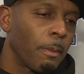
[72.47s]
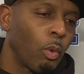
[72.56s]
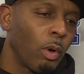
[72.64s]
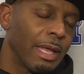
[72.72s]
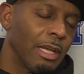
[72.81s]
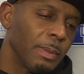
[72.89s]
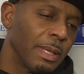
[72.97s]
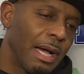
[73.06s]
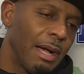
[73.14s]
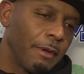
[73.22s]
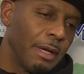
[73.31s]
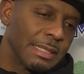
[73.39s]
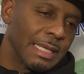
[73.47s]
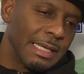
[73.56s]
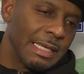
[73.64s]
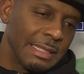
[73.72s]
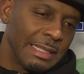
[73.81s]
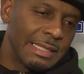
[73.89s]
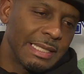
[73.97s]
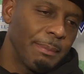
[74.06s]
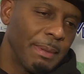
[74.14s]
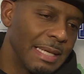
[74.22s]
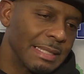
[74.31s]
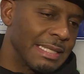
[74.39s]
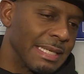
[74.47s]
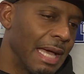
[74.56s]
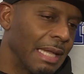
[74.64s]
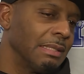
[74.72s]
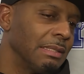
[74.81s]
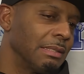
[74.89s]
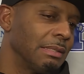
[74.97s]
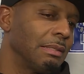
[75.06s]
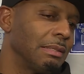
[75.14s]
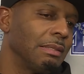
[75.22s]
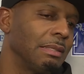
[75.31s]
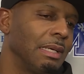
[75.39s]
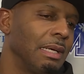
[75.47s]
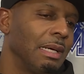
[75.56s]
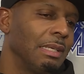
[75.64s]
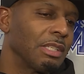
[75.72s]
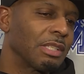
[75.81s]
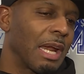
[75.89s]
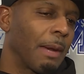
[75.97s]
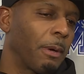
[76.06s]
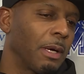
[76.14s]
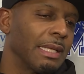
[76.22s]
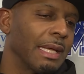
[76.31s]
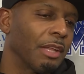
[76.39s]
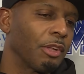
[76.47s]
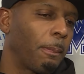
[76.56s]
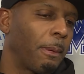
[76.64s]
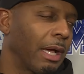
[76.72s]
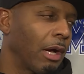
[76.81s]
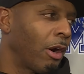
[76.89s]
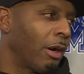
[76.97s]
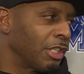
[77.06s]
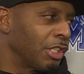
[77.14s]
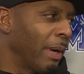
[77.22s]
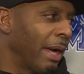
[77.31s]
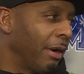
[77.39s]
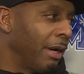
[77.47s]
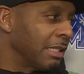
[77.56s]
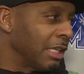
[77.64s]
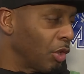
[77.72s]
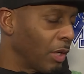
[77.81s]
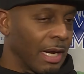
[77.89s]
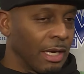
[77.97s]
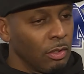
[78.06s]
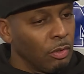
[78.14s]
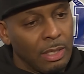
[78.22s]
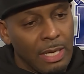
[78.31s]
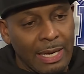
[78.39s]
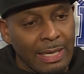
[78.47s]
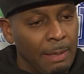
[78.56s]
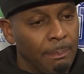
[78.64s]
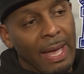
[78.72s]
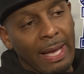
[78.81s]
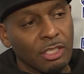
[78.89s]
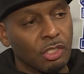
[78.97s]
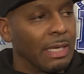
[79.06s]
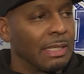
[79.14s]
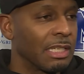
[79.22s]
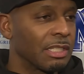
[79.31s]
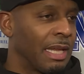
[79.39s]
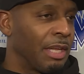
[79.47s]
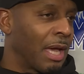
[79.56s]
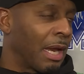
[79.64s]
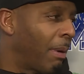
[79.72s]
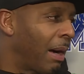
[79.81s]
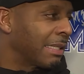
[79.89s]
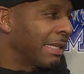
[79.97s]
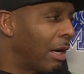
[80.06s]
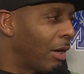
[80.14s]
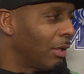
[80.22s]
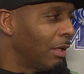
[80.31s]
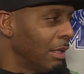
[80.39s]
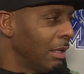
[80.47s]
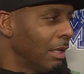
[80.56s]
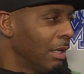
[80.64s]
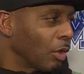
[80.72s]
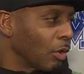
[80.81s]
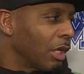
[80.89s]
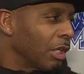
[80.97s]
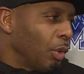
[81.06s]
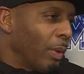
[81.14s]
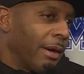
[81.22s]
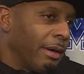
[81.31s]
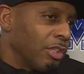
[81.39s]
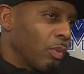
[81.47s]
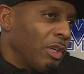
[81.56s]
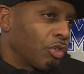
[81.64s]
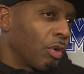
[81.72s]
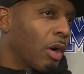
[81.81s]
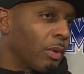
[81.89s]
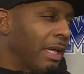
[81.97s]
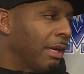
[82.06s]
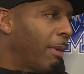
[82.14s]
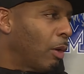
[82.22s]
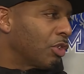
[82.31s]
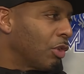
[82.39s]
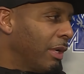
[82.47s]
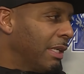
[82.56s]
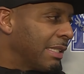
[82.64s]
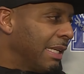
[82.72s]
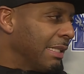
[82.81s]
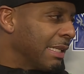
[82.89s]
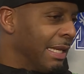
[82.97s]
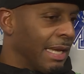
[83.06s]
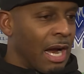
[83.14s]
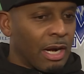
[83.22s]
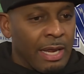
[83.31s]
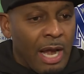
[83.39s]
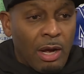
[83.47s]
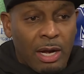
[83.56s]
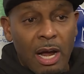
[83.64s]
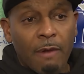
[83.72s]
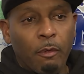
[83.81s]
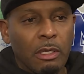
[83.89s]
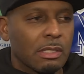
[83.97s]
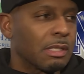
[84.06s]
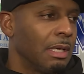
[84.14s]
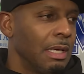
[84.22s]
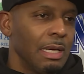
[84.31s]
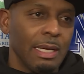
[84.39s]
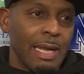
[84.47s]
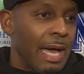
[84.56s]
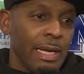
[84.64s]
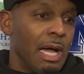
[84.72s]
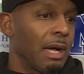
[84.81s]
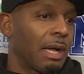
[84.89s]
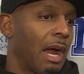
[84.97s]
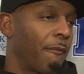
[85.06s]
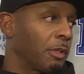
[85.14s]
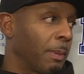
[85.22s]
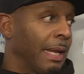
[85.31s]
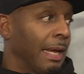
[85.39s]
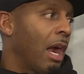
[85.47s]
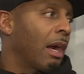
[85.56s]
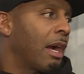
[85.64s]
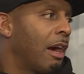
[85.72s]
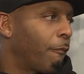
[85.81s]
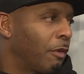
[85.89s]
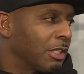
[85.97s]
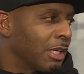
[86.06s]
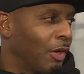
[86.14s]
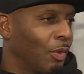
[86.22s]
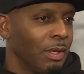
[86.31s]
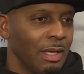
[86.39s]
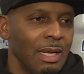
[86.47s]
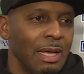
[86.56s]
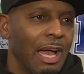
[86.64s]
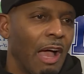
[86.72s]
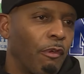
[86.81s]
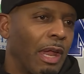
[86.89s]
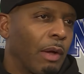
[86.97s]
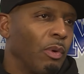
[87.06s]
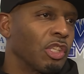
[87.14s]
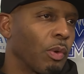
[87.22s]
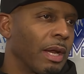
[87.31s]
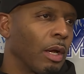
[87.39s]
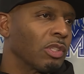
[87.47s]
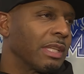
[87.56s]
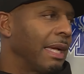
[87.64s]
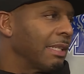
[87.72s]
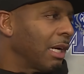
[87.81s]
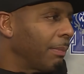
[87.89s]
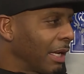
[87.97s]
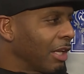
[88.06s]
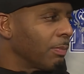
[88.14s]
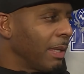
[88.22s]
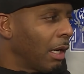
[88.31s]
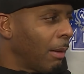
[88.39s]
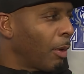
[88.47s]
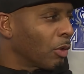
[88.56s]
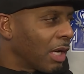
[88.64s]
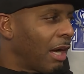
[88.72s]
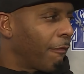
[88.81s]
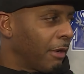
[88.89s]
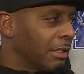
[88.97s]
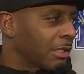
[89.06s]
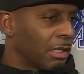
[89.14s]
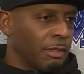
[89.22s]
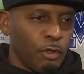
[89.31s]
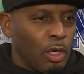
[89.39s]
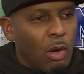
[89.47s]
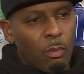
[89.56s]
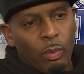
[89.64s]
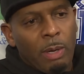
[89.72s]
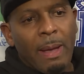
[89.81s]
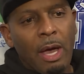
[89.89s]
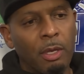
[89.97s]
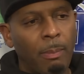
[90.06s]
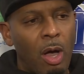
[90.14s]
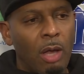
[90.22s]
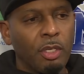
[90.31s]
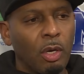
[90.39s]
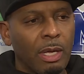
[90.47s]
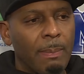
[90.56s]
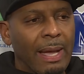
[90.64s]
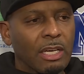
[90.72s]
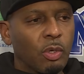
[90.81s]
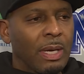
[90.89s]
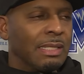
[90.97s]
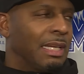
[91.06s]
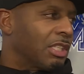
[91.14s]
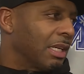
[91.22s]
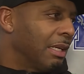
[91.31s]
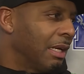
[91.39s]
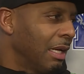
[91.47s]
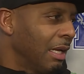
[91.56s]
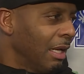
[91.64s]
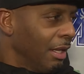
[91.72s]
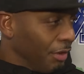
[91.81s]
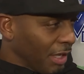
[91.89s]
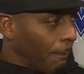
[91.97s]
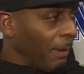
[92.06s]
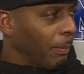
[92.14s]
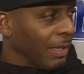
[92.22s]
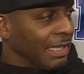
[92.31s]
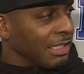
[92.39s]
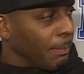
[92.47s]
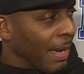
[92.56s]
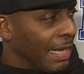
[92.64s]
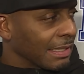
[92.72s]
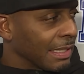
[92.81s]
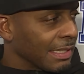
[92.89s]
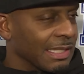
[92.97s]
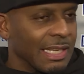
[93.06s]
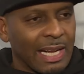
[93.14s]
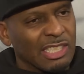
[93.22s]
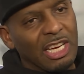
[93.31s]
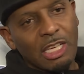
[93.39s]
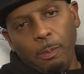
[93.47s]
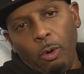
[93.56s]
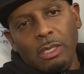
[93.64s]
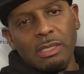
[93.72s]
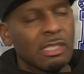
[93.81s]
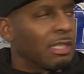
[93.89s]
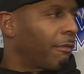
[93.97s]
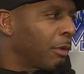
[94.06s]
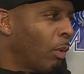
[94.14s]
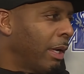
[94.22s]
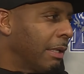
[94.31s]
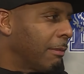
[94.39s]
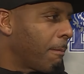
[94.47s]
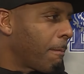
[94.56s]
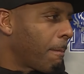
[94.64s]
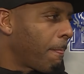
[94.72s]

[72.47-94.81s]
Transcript: Well, it gives me confidence that this, this team has the talent. Just got to put it together and play hard. There's two areas that you got to do. You got to get back in transition, and you got to box out. Those are the two areas we struggled in the most during this season in our in our conference. Not non-conference, but in our conference. So I feel like we square those things up. That gives me the utmost confidence. Because if you don't rebound the ball and you don't get back in transition, give people easy baskets and second chance points, it's tough to win. What